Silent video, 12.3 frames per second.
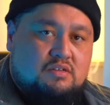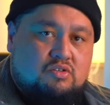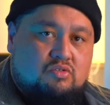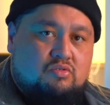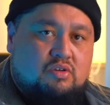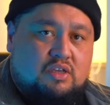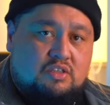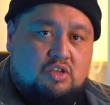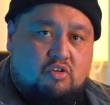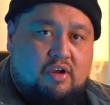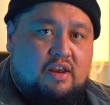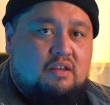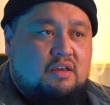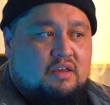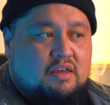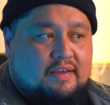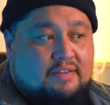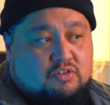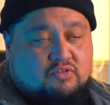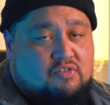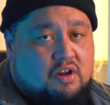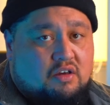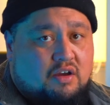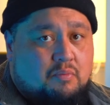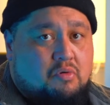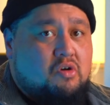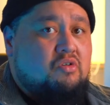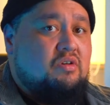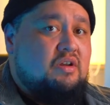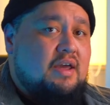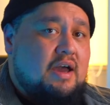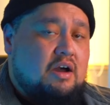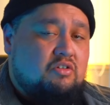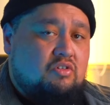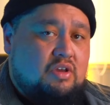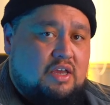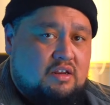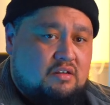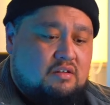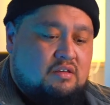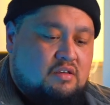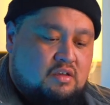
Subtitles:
to integrate into Final Cut Pro and how you edit.